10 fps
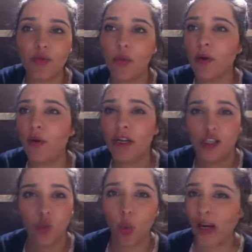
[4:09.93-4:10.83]
you've probably got like
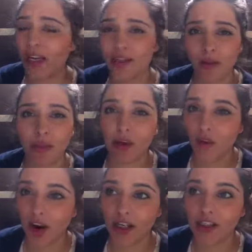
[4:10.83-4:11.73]
20-something
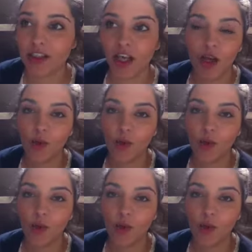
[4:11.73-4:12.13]
friends.